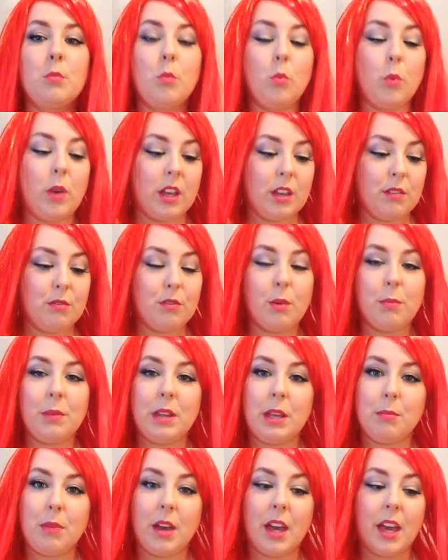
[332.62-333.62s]
wig from
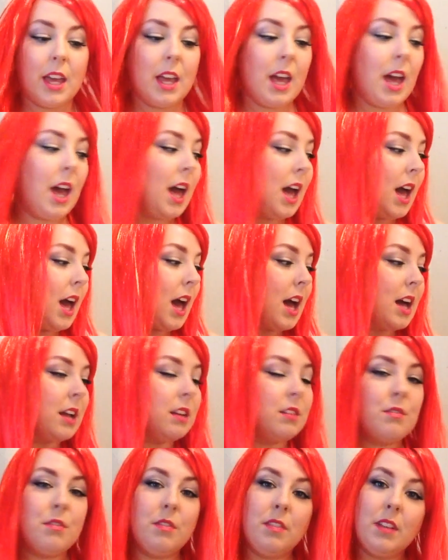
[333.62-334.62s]
eBay,
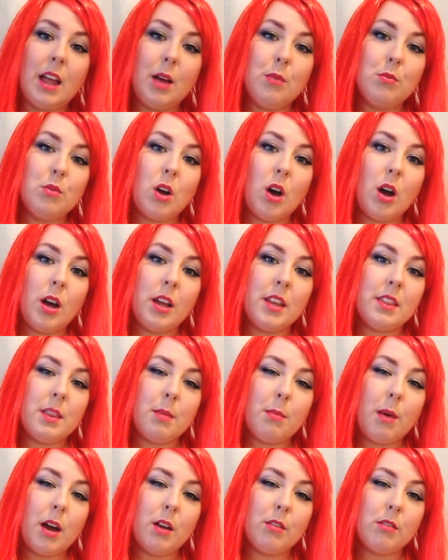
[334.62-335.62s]
and flounder in the
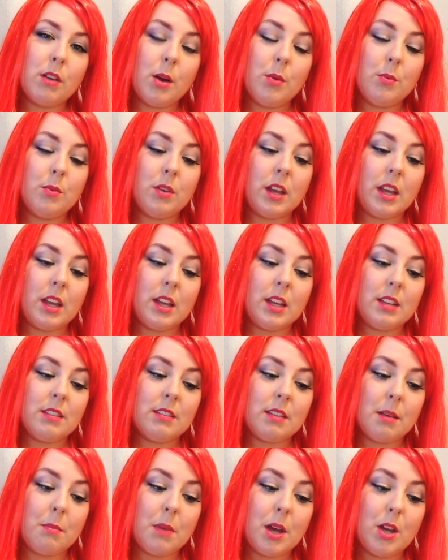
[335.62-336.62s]
background is
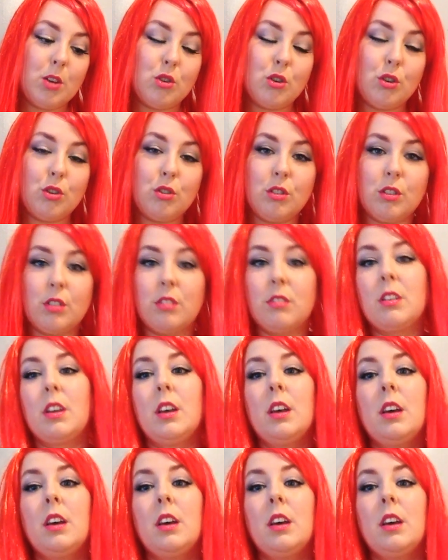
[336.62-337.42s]
my daughter's,